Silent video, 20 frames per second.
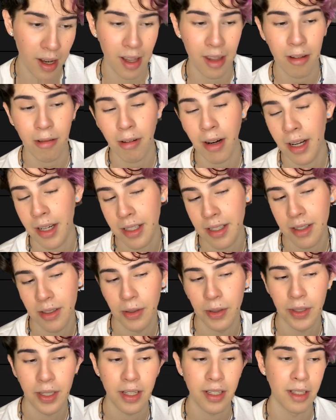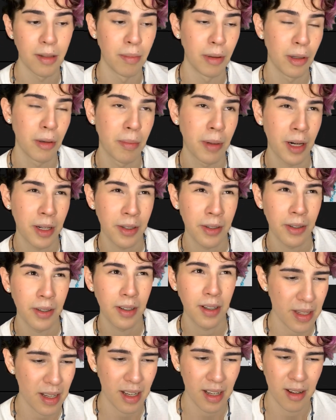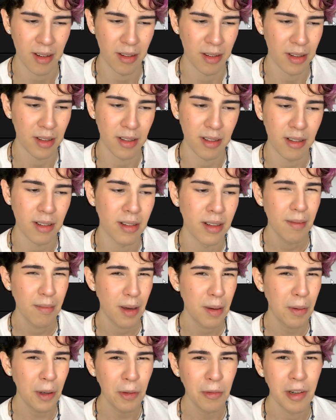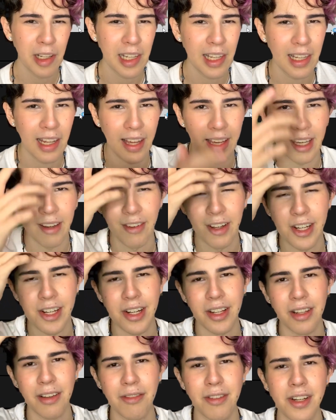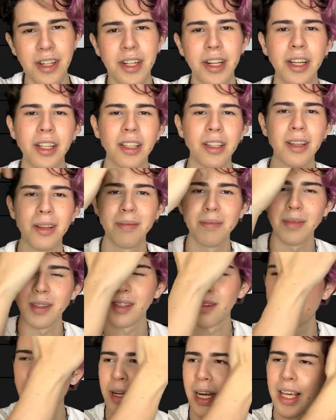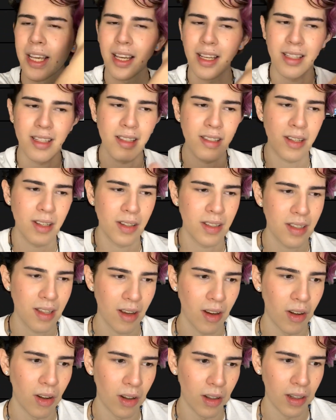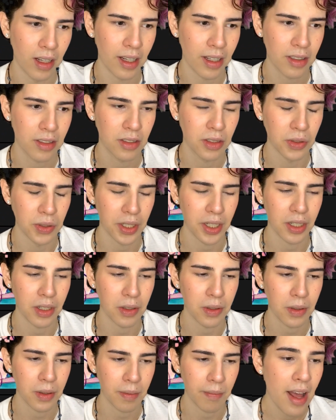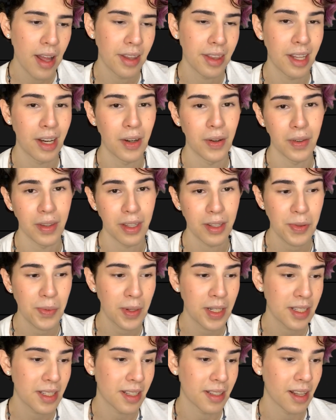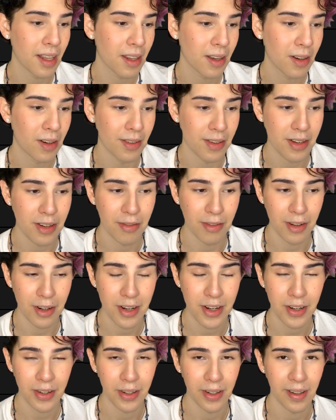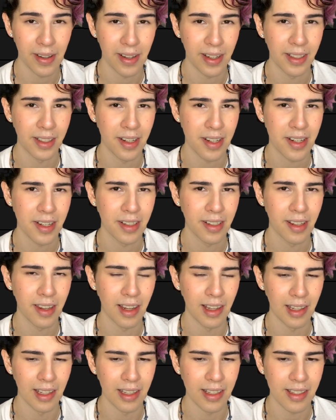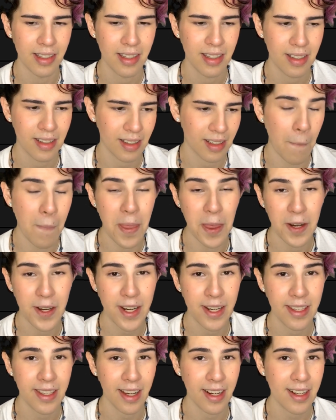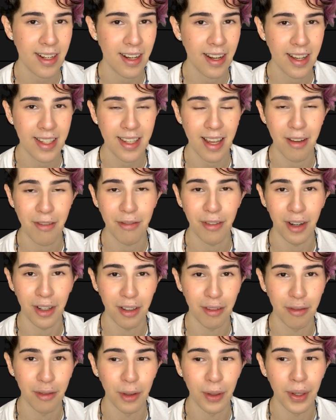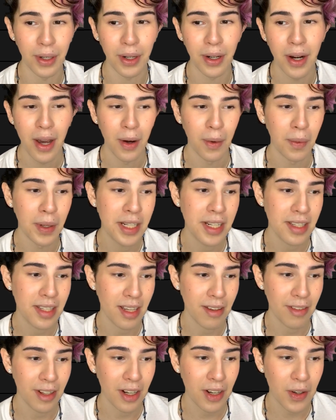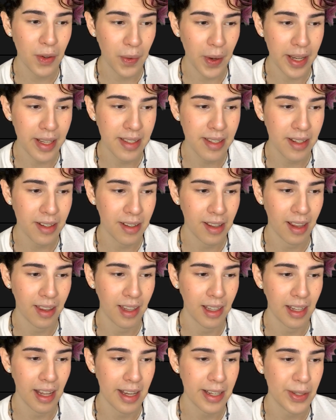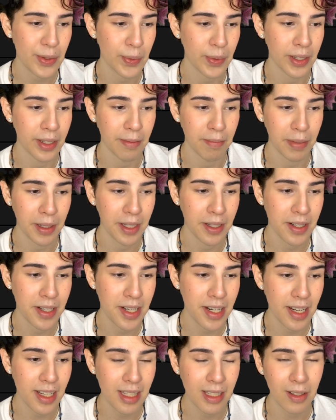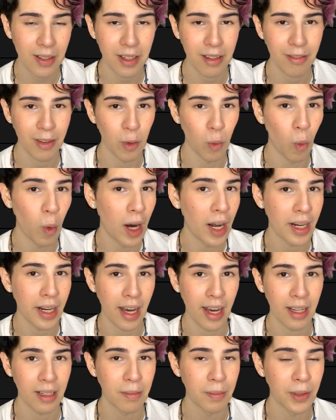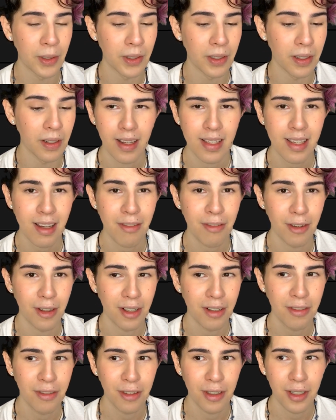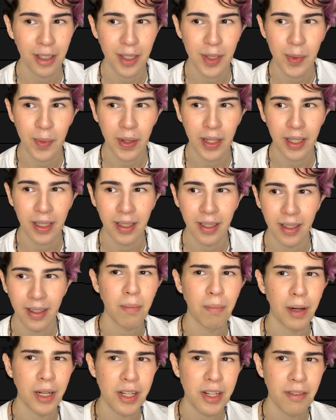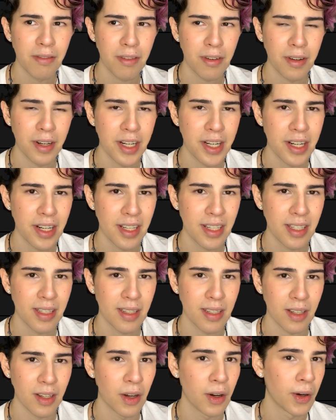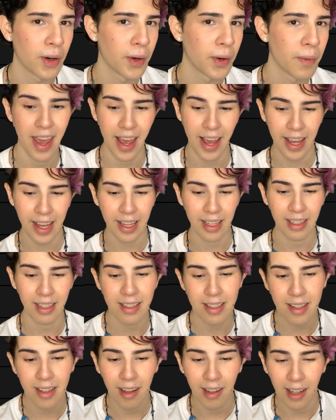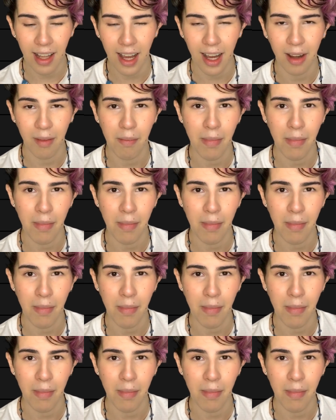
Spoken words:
otherwise known as the blue bottle. I don't know. People really like giving jellyfish nicknames, but I guess it's because they're all like so cute. Now, this one is another controversial addition to the list. She's actually a siphonophore, which is even crazier than the last one because she's not even one animal. A siphonophore is when a bunch of creatures go, hey, let's collab,